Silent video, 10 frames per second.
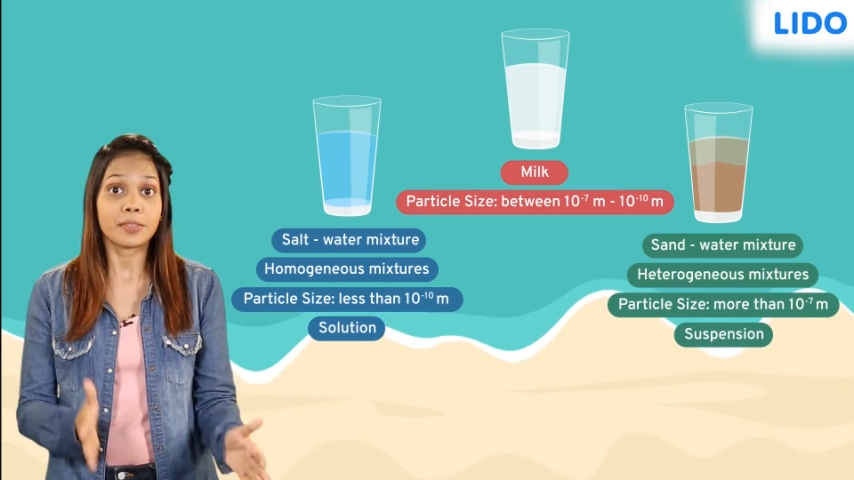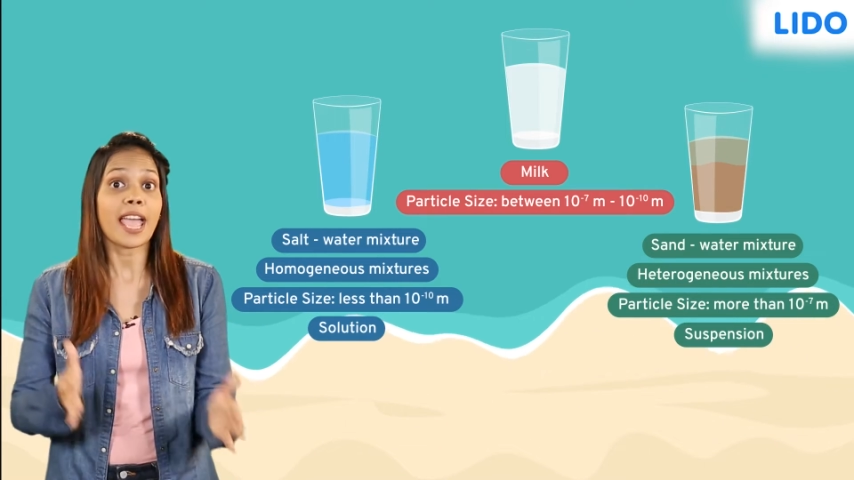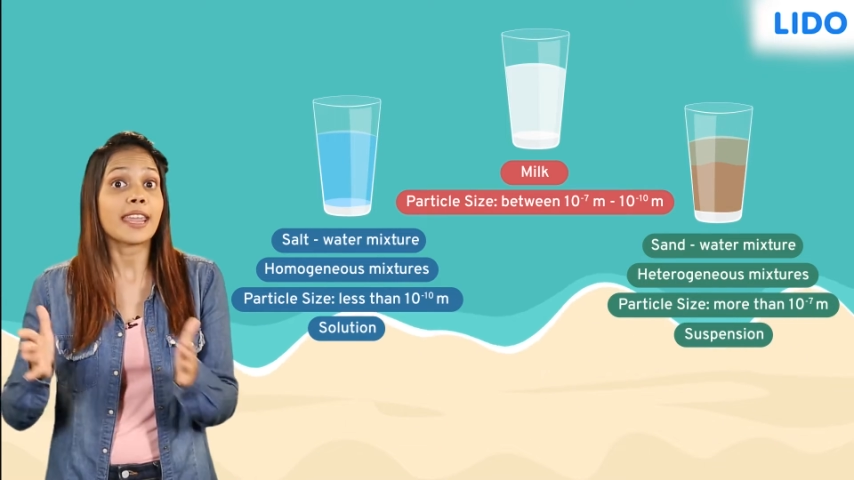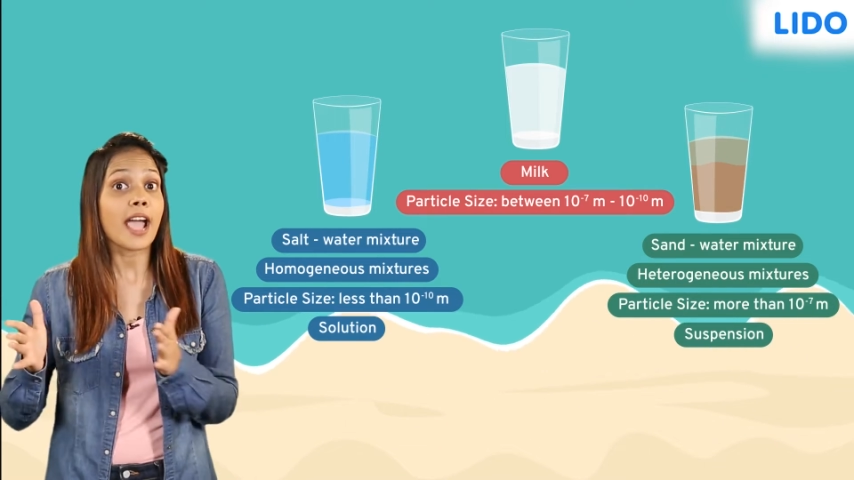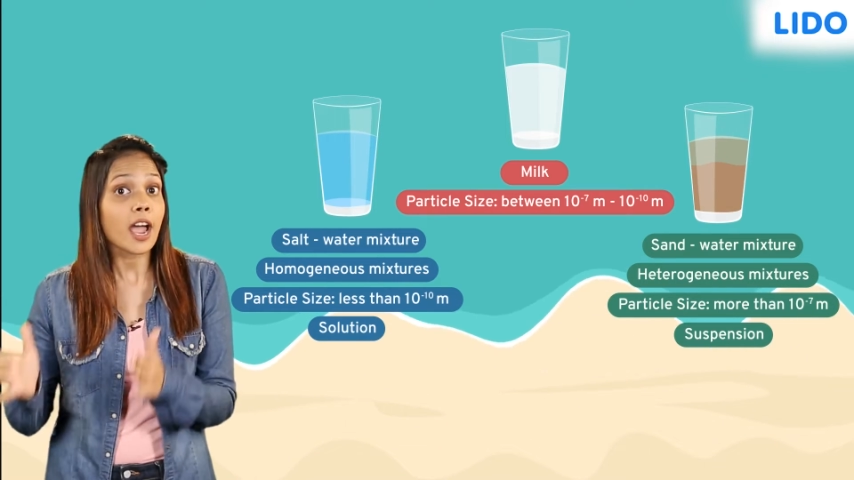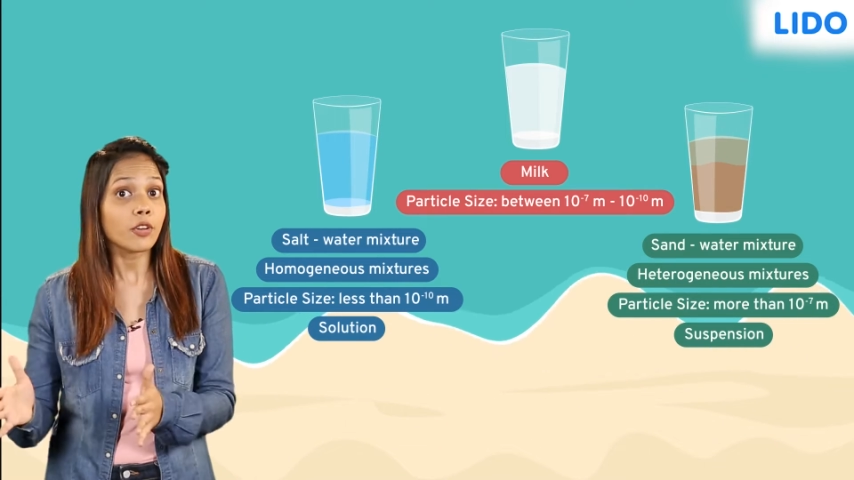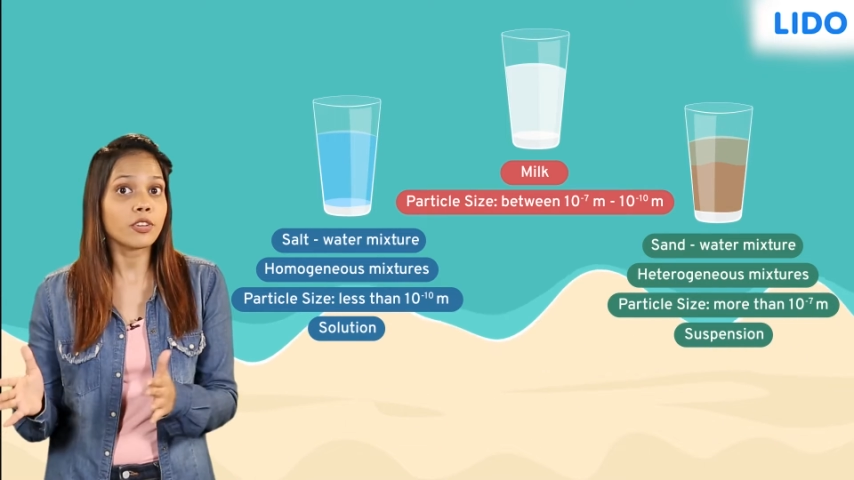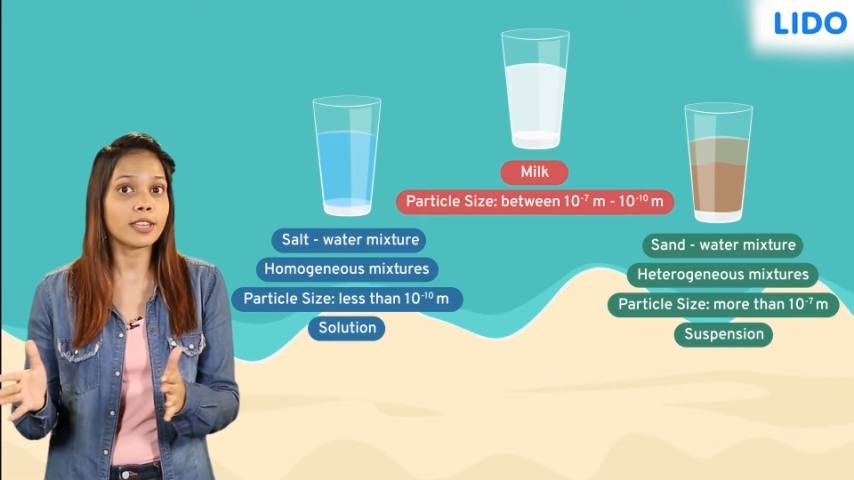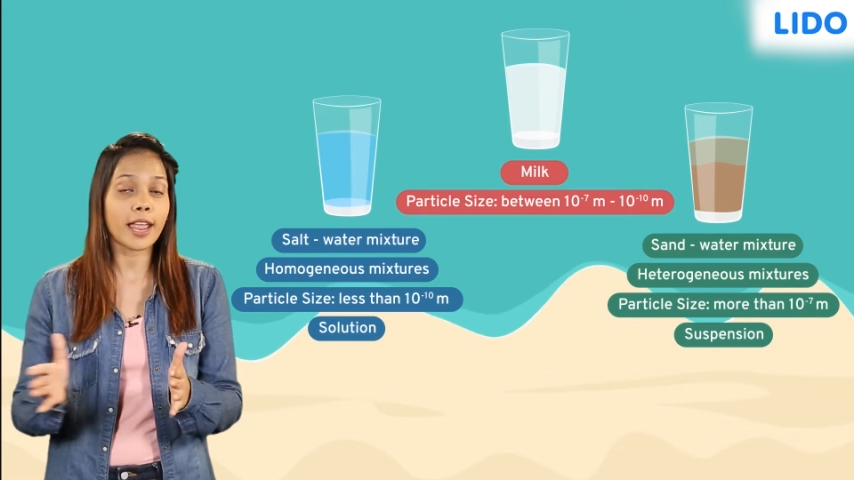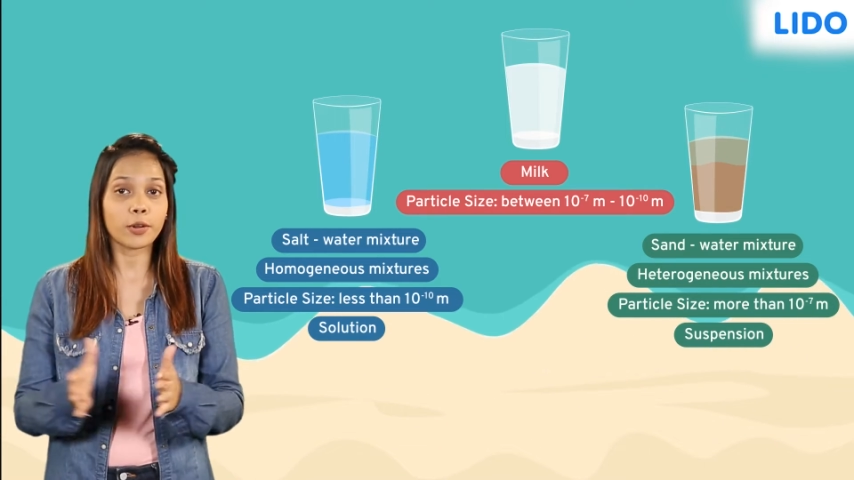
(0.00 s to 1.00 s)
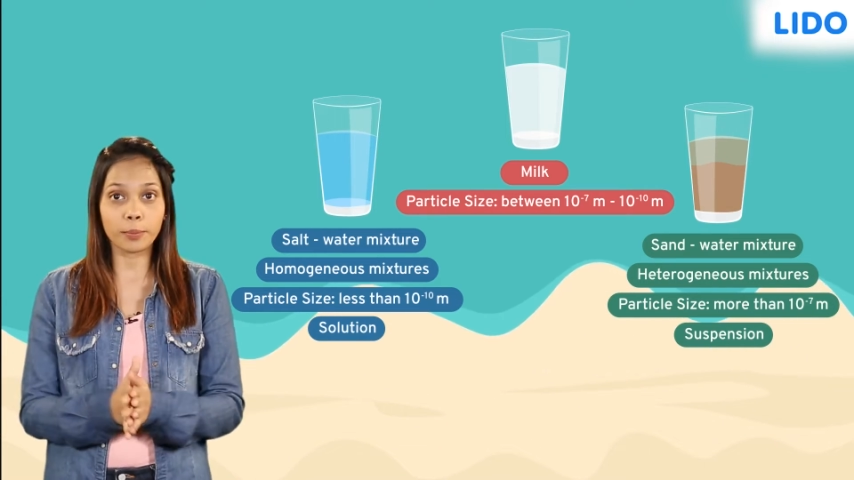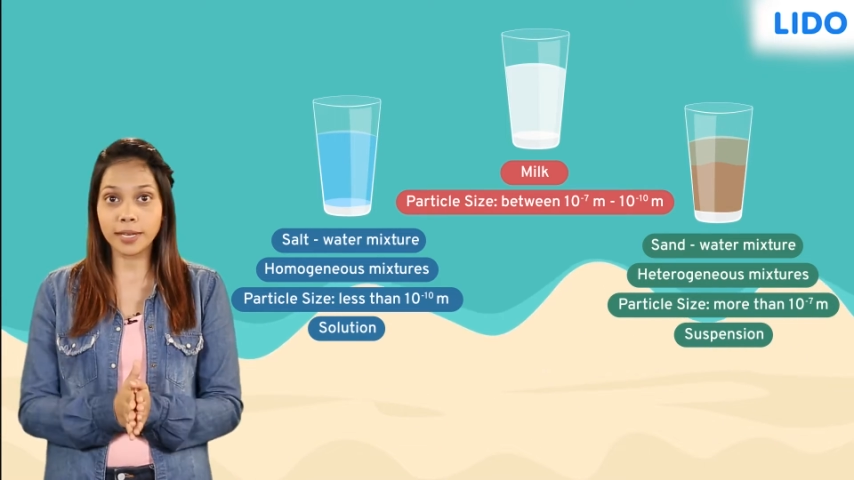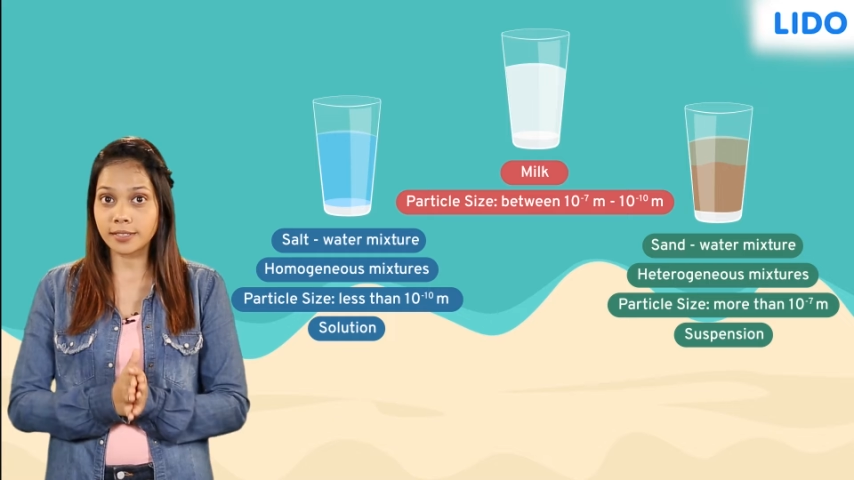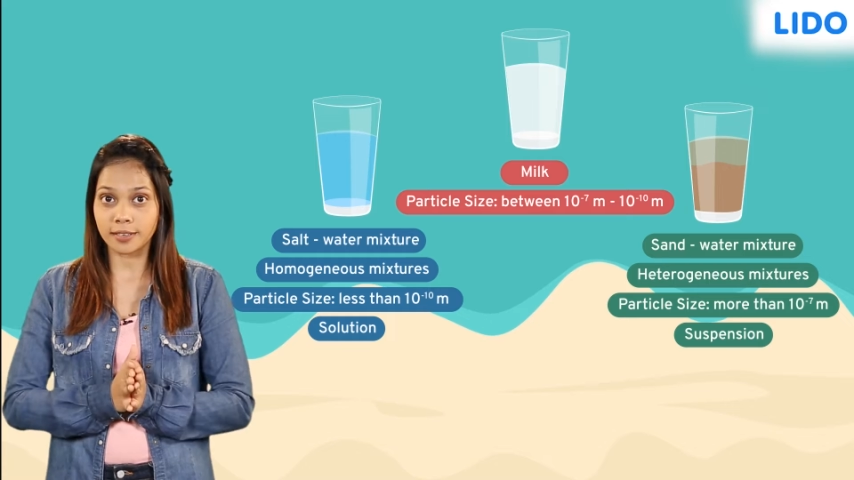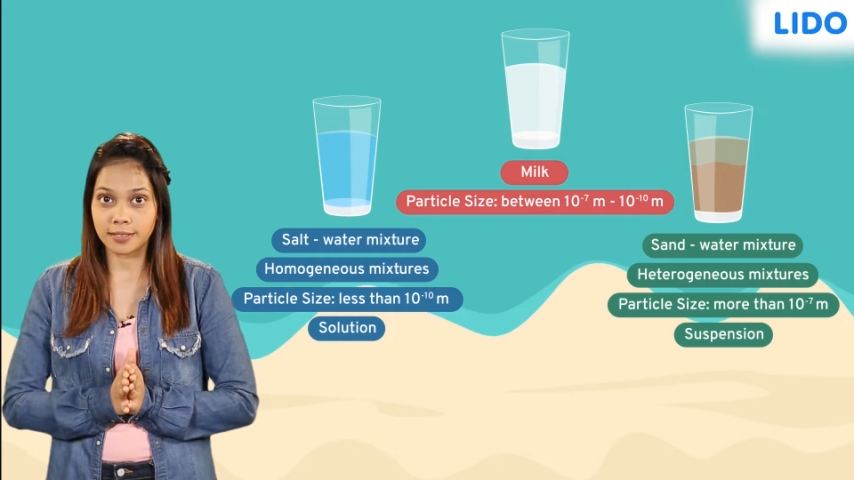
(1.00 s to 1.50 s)
and 100
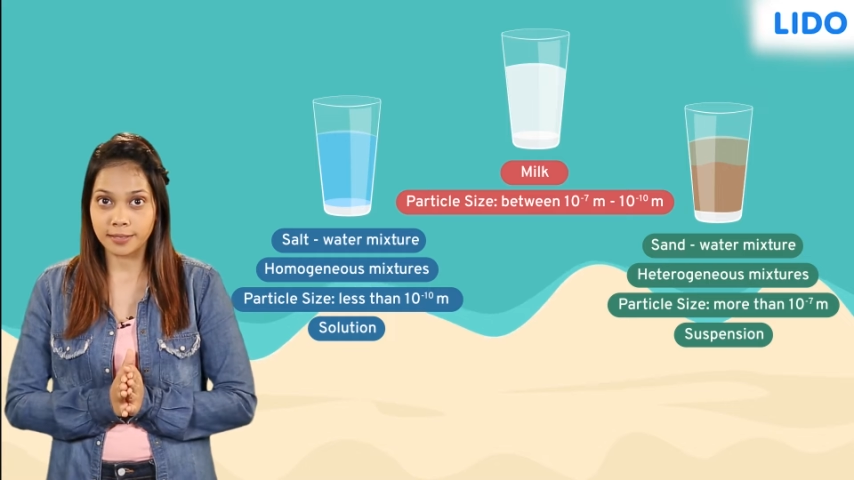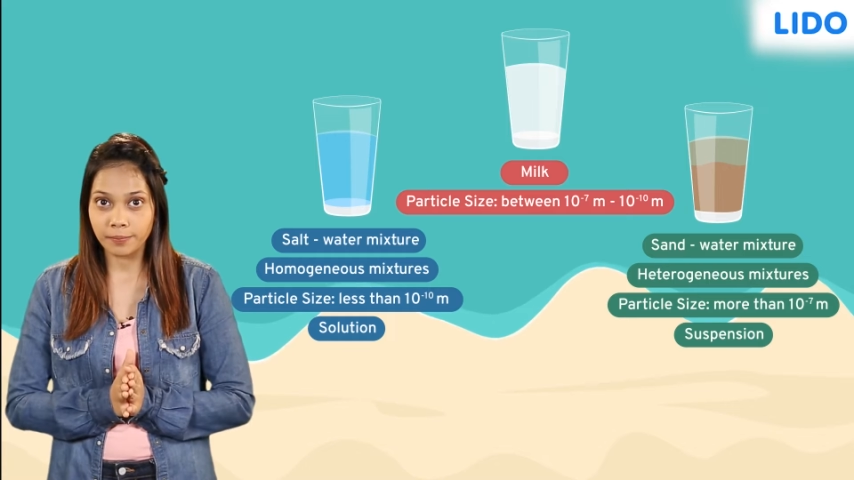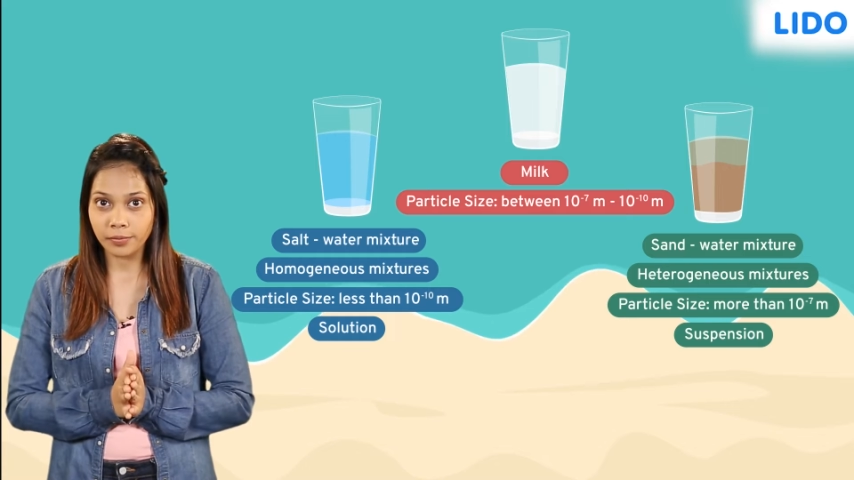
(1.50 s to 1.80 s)
nanometers.